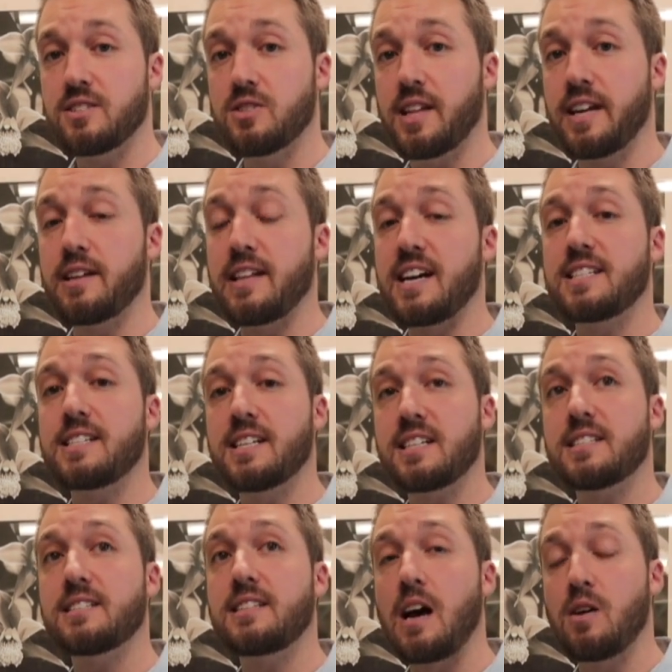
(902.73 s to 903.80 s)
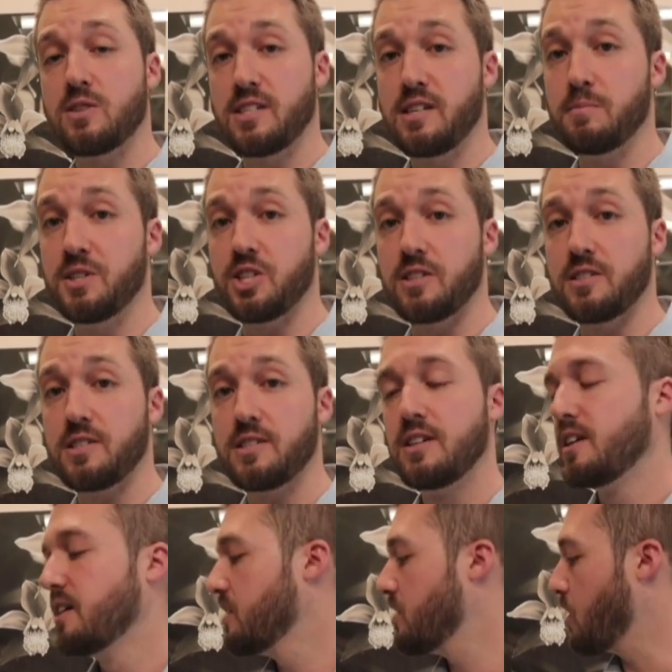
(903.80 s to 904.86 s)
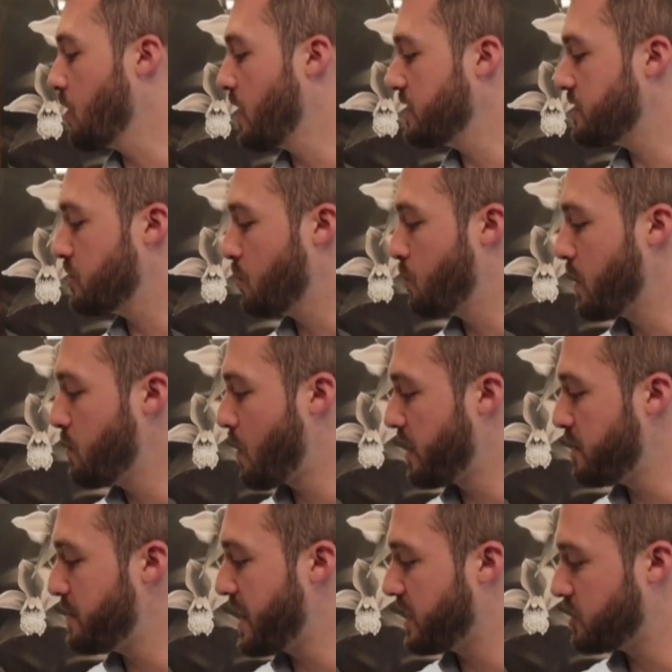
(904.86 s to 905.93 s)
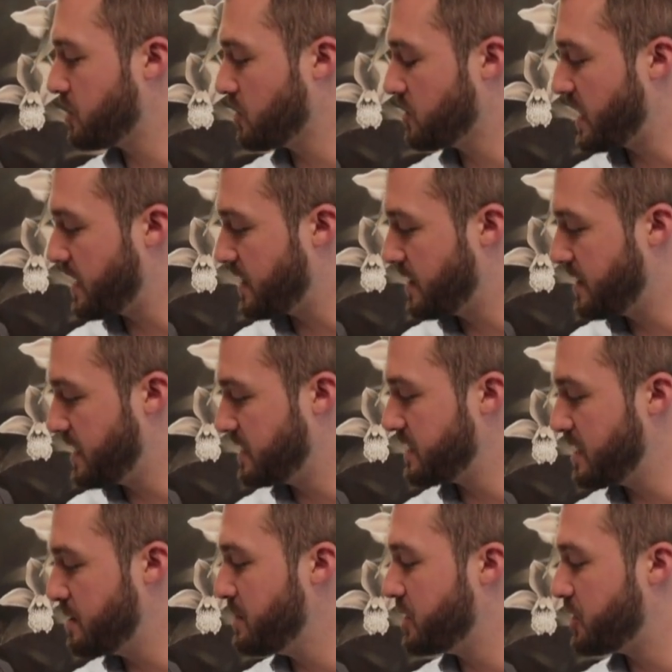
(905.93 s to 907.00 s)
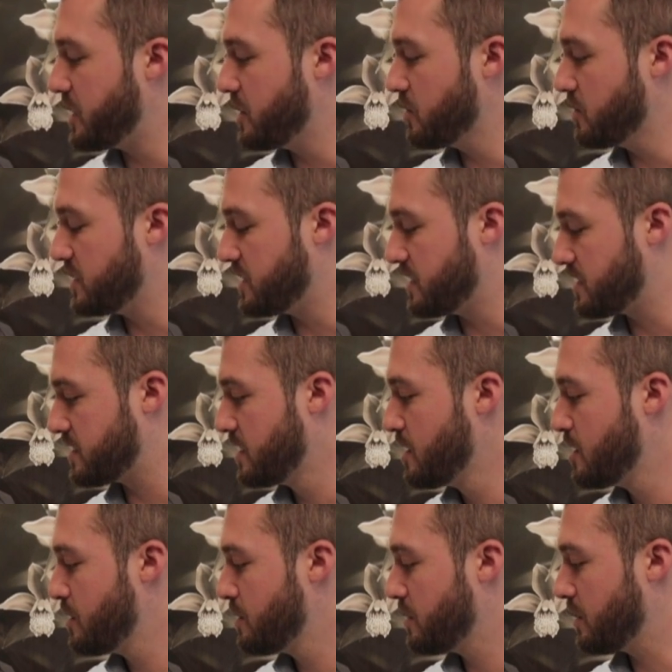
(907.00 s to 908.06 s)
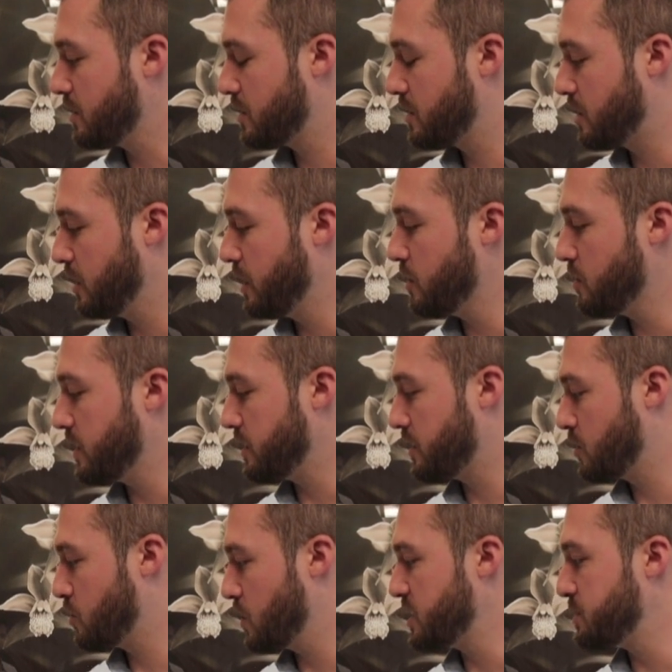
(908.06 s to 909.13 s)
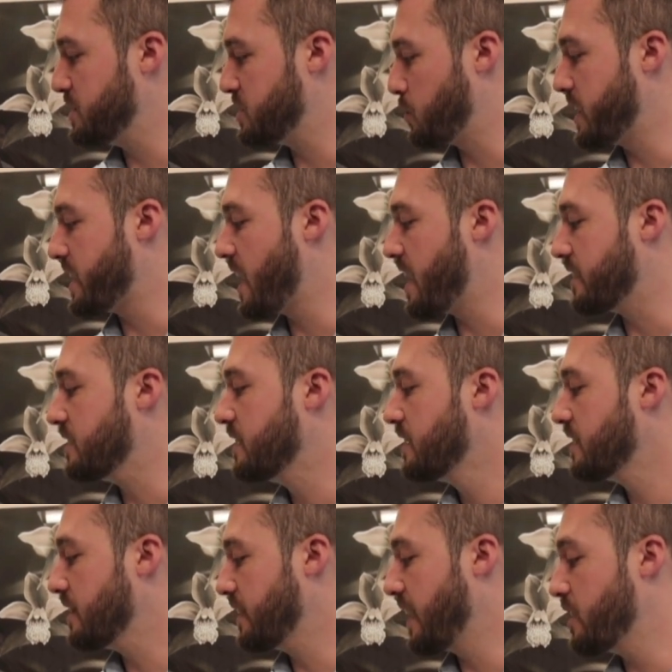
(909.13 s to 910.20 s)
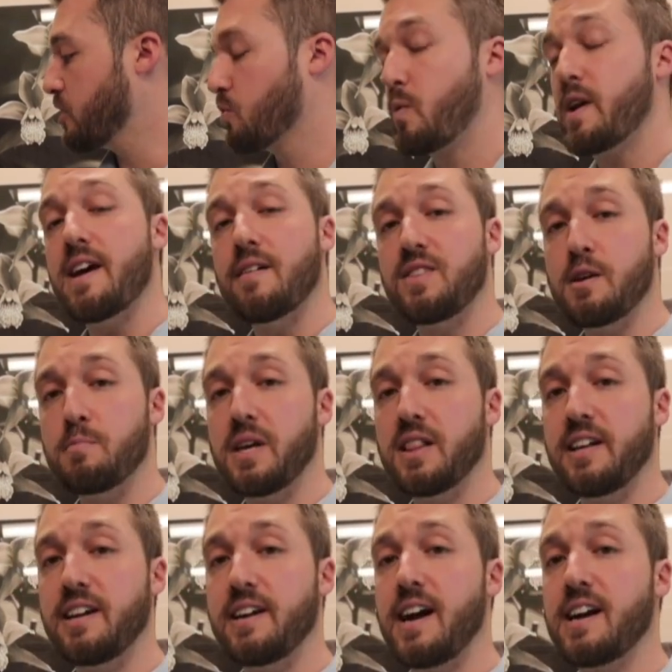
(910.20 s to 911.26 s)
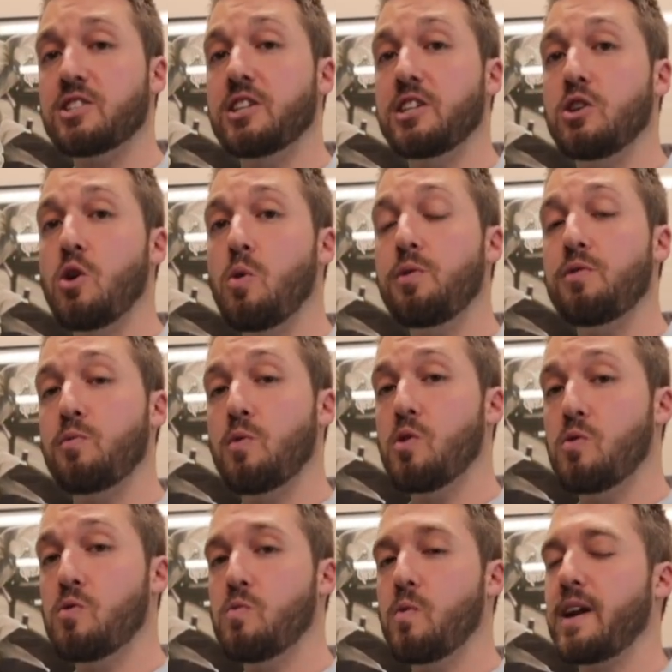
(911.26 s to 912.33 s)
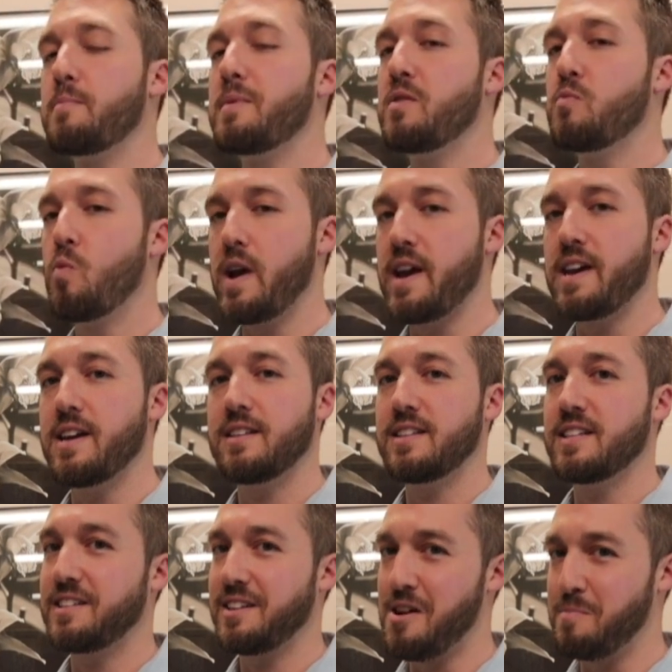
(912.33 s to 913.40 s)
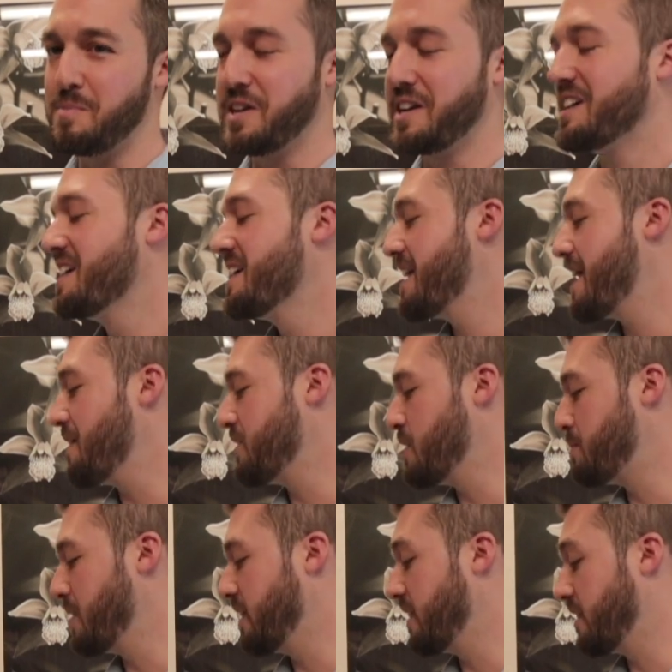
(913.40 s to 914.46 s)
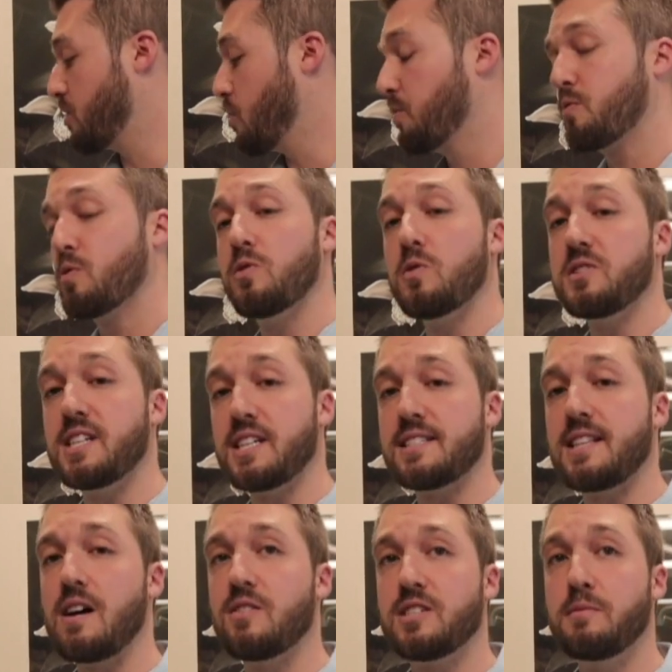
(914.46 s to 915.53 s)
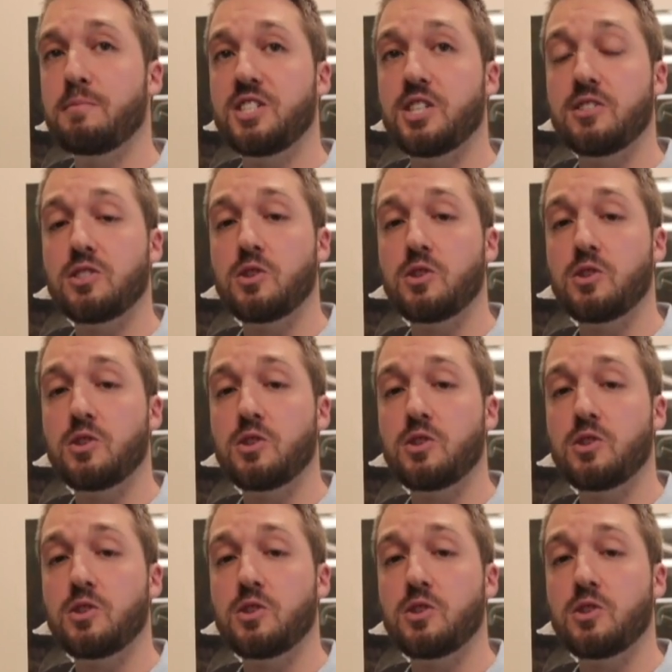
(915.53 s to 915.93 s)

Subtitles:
So think of that, 6,000 images. All right, so we want to make sure that this image here is as clear and crisp as we can. Later, we have the ability to actually go through, when I mean we, the company, have the ability to go through those 6,000 images.